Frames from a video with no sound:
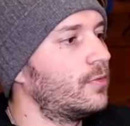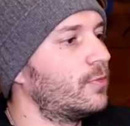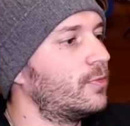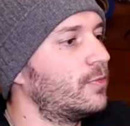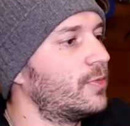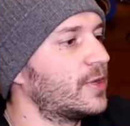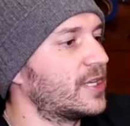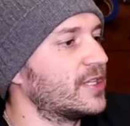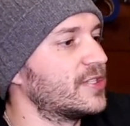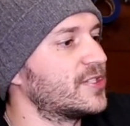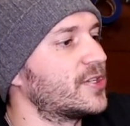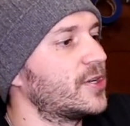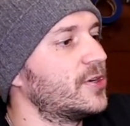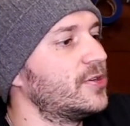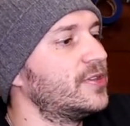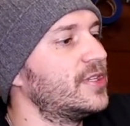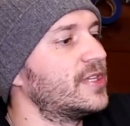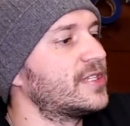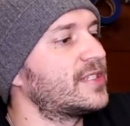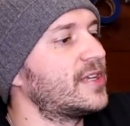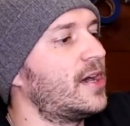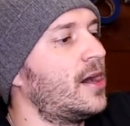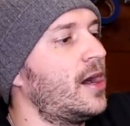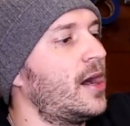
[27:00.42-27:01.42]
we can turn
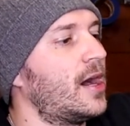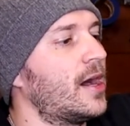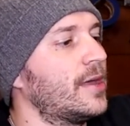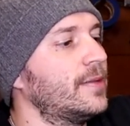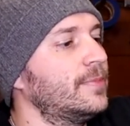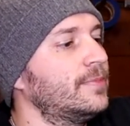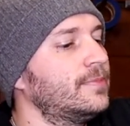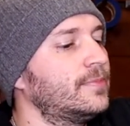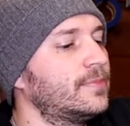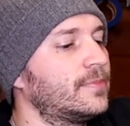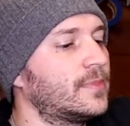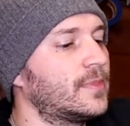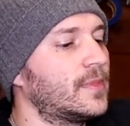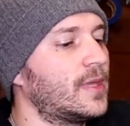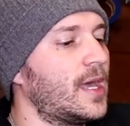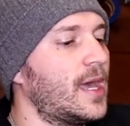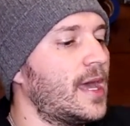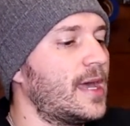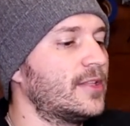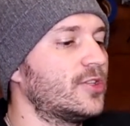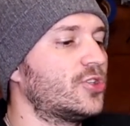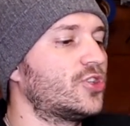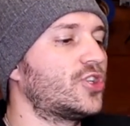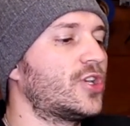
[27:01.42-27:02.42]
this on
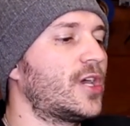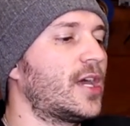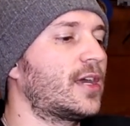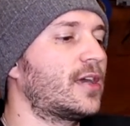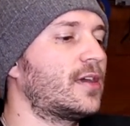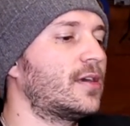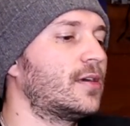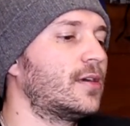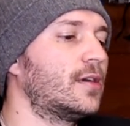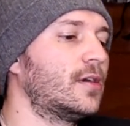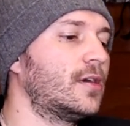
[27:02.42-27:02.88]
and check,